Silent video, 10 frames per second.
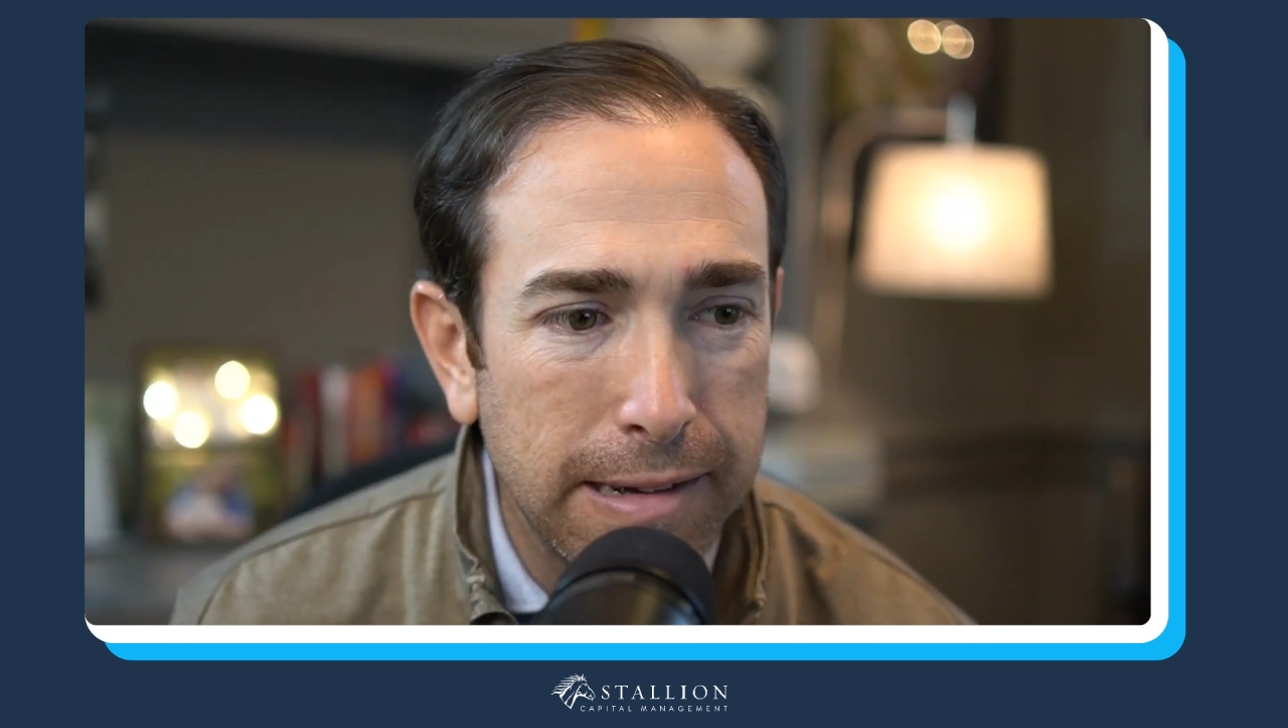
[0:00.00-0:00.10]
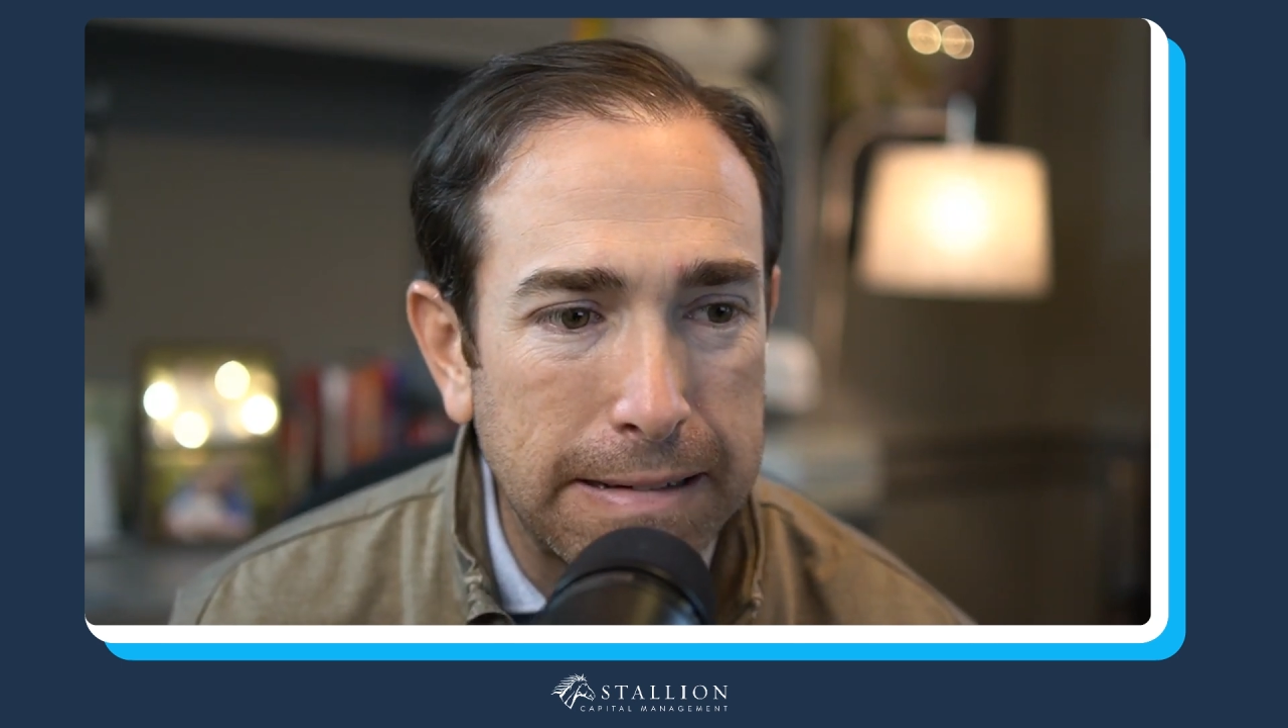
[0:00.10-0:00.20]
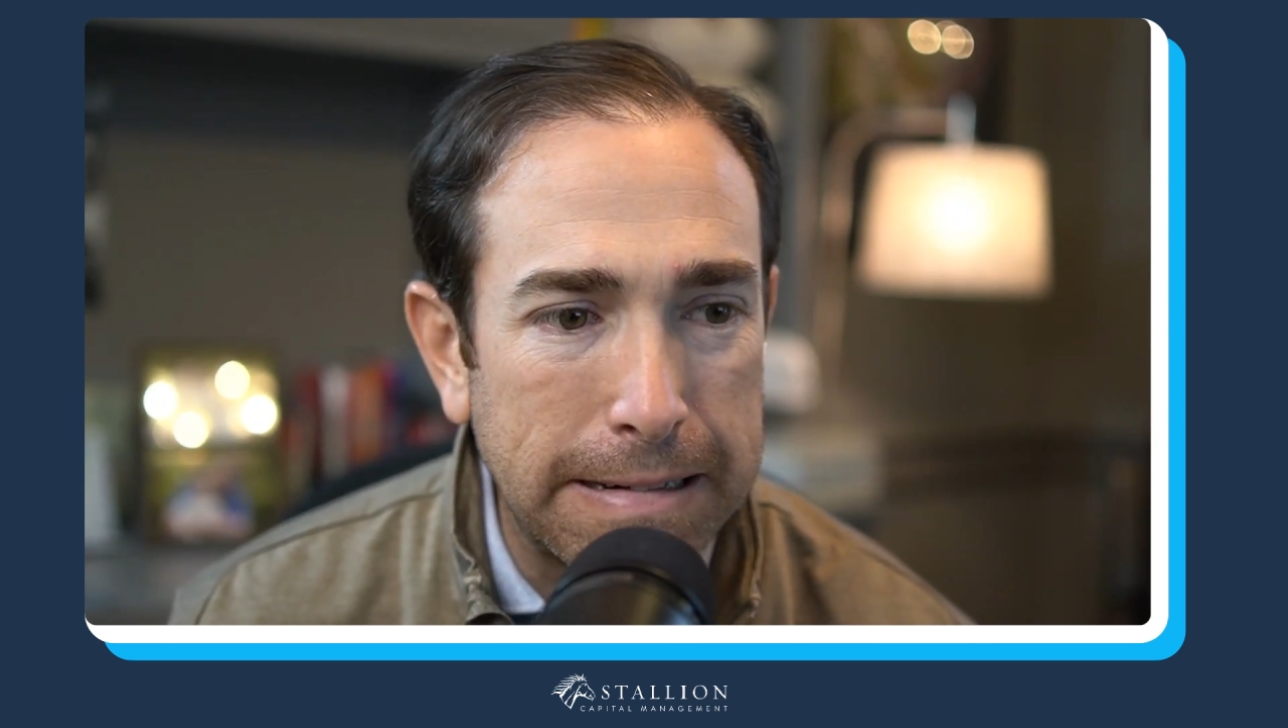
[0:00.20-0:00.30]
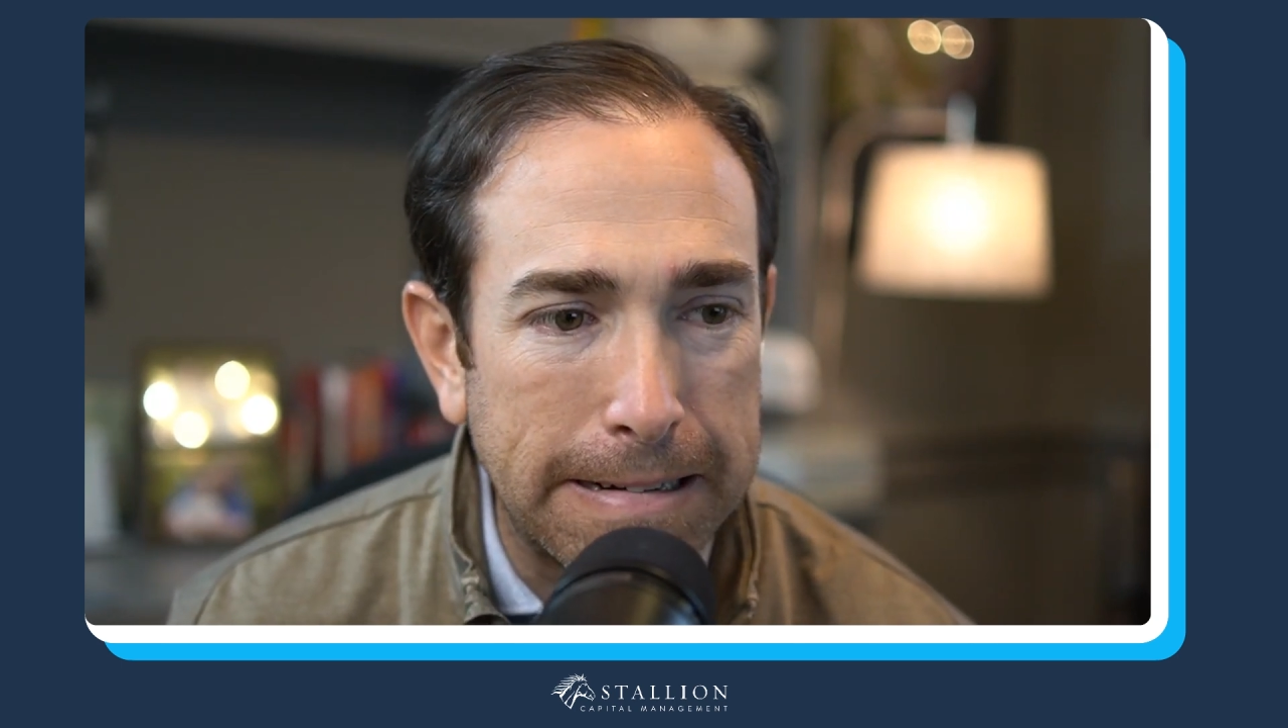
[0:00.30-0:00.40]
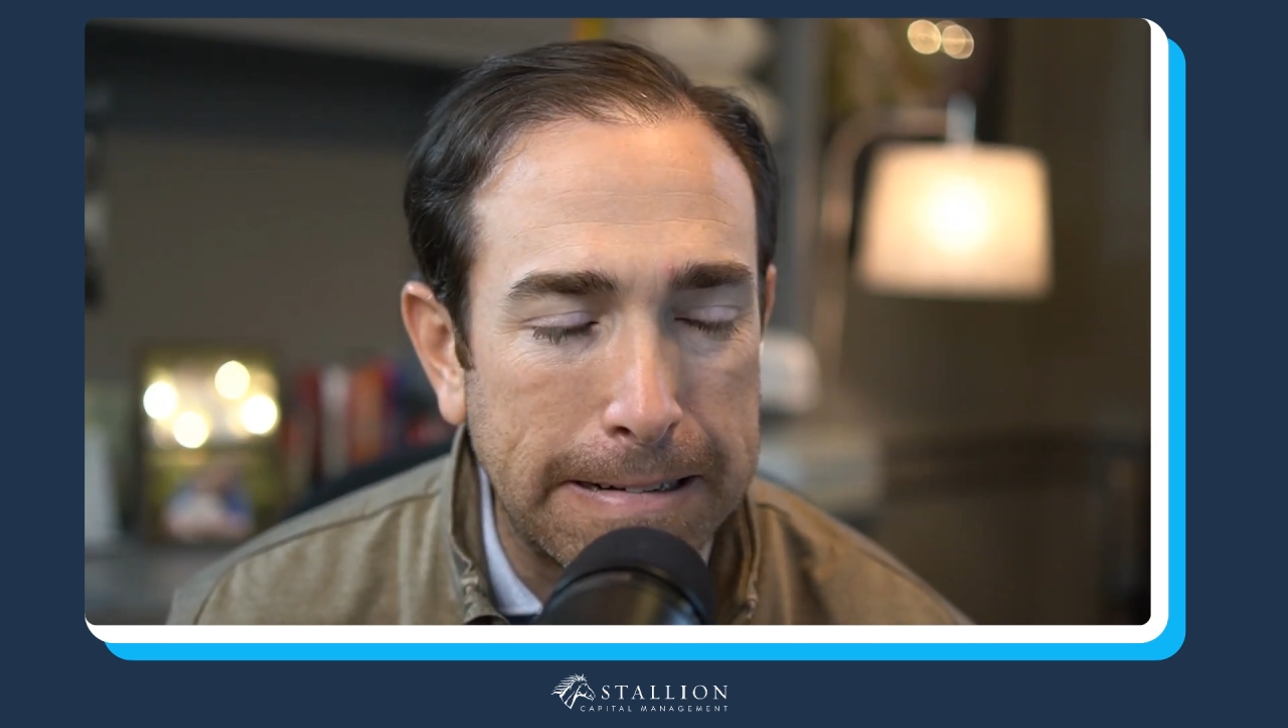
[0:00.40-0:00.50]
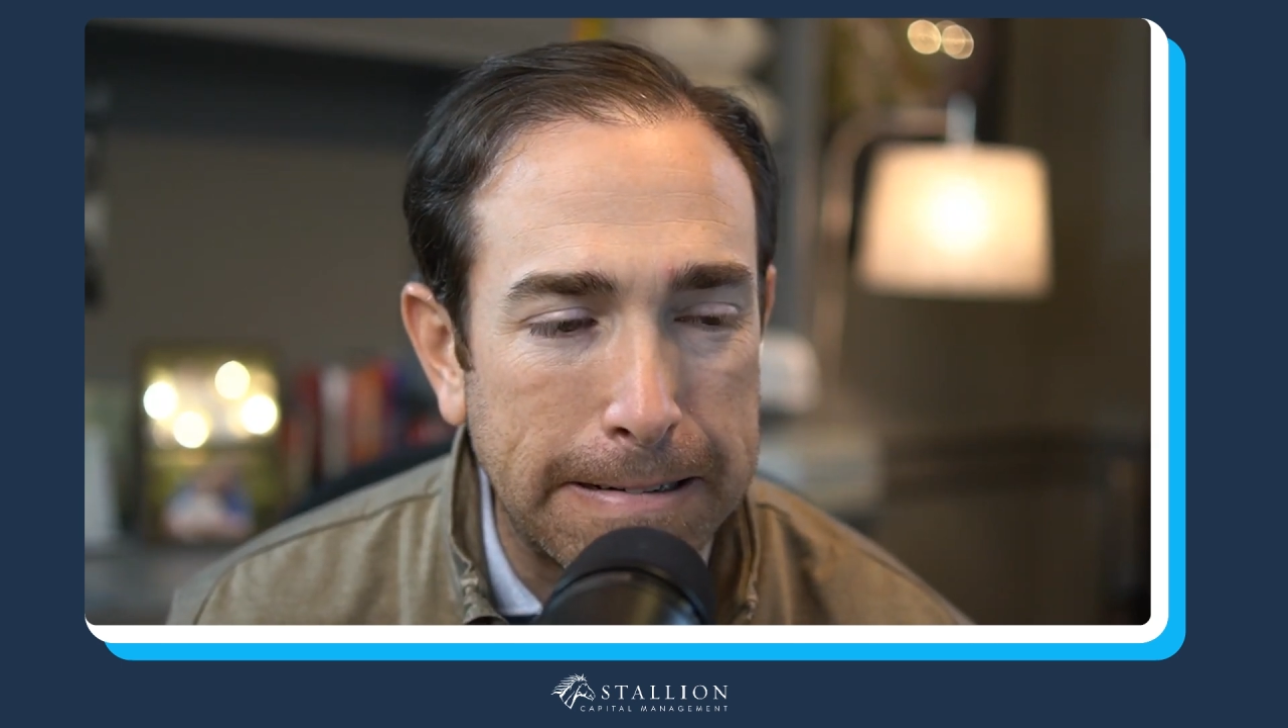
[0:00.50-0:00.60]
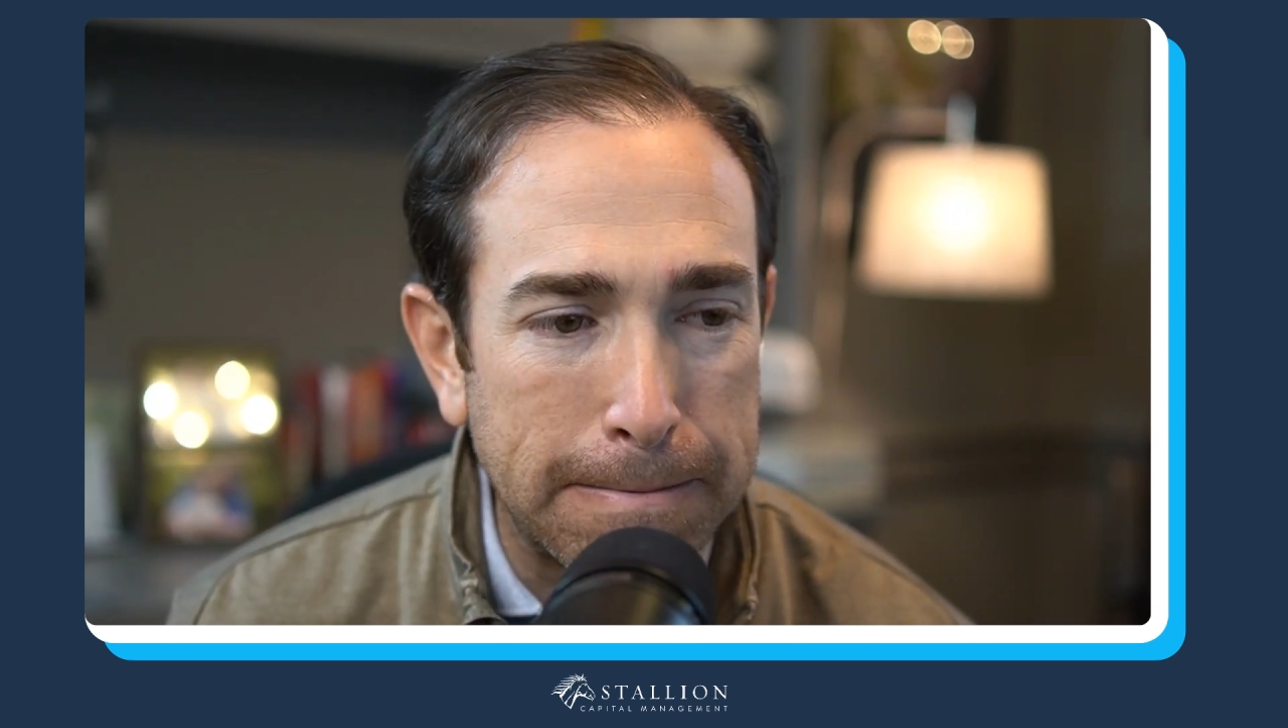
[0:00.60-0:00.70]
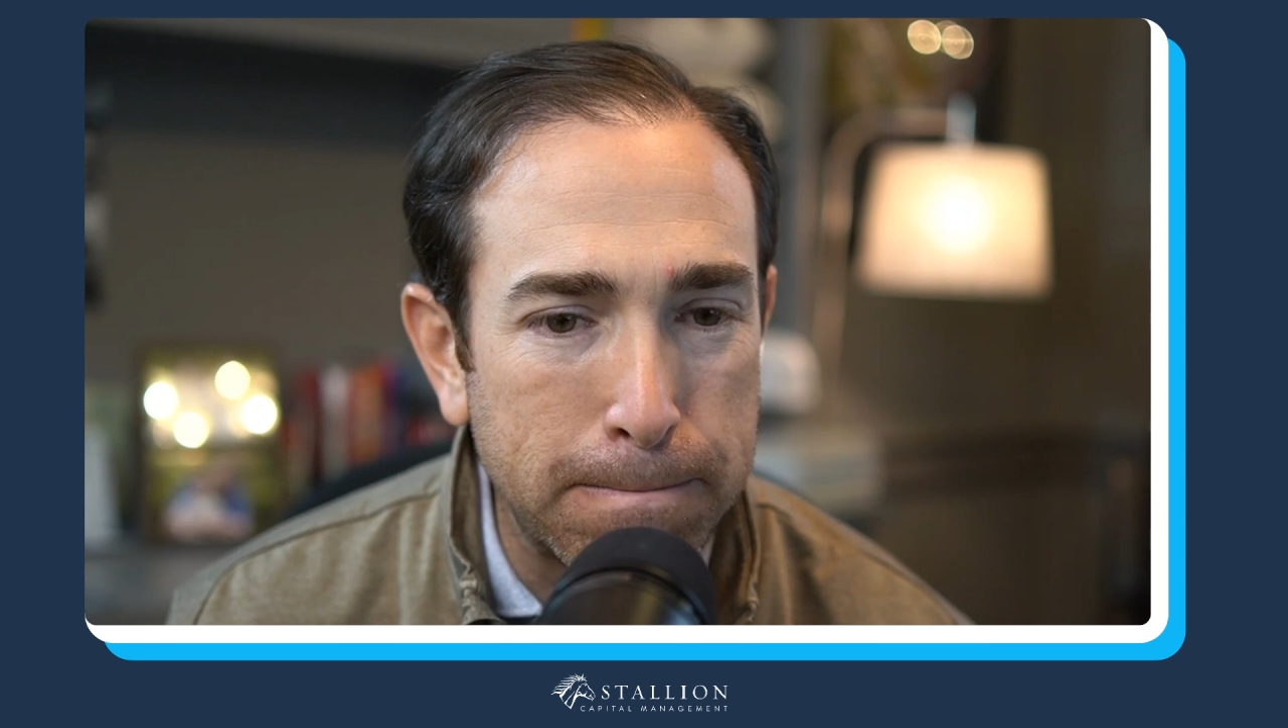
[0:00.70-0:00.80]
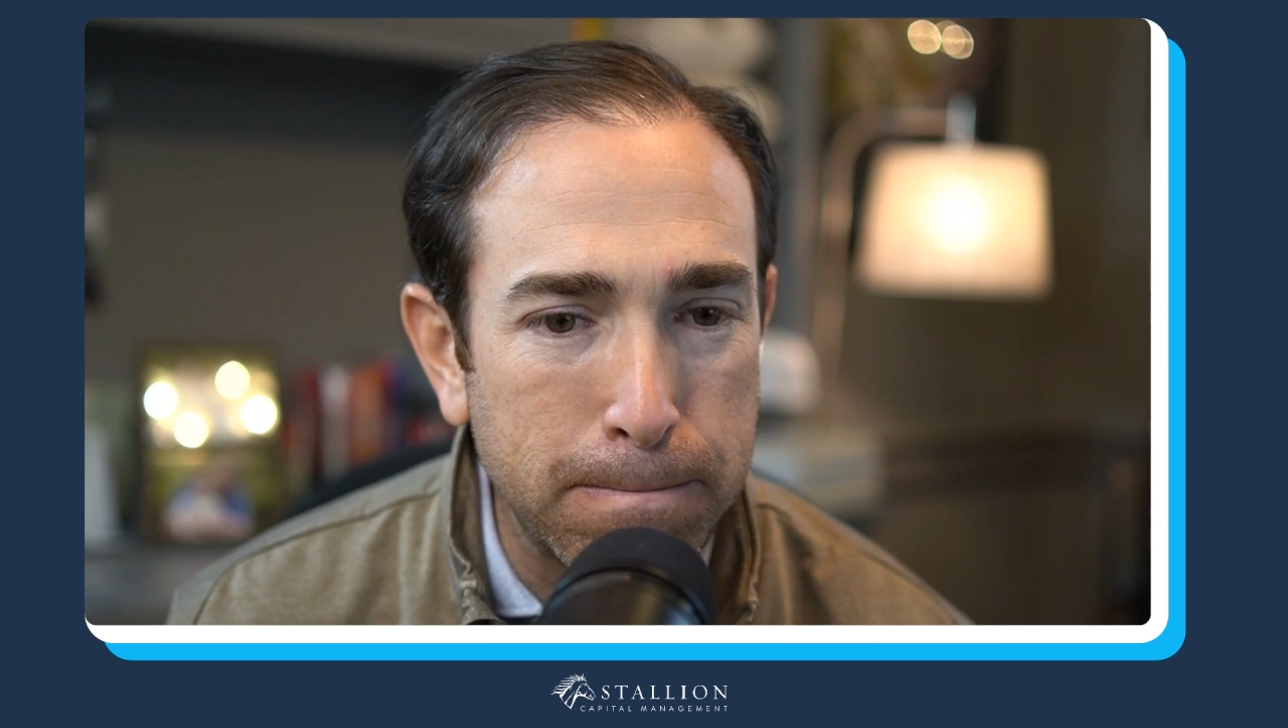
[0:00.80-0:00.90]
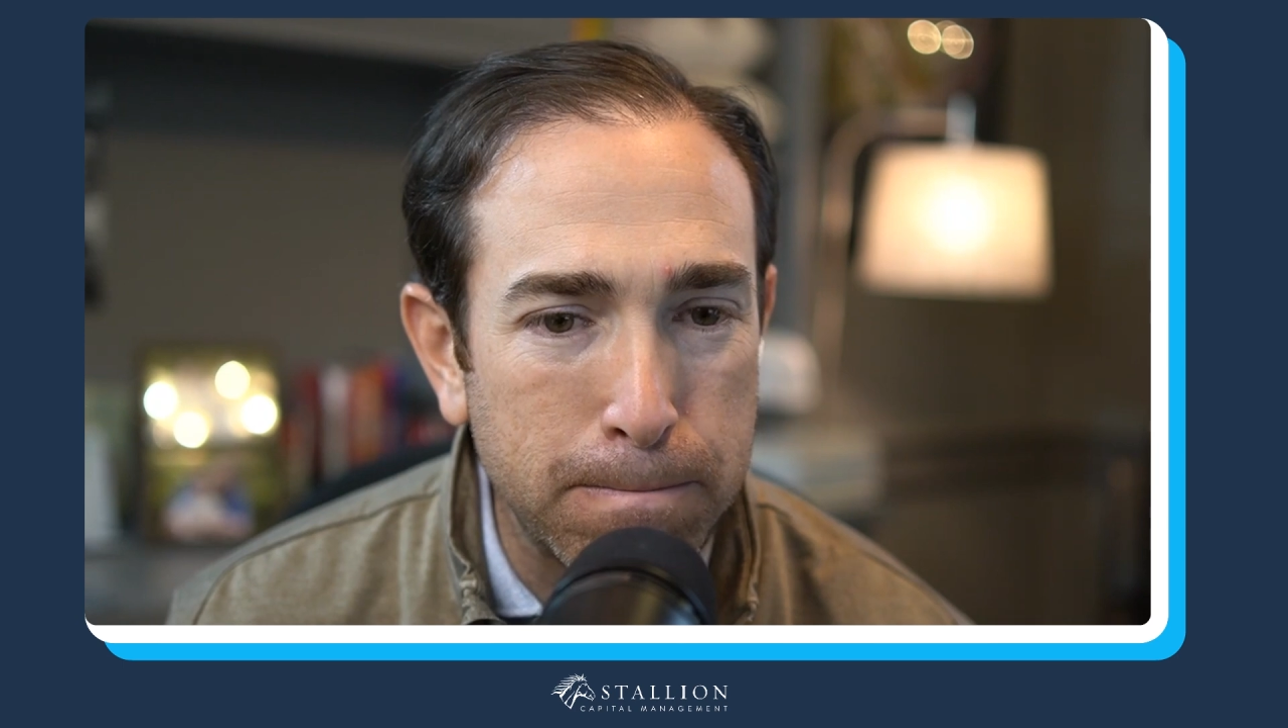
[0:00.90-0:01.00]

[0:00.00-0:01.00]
I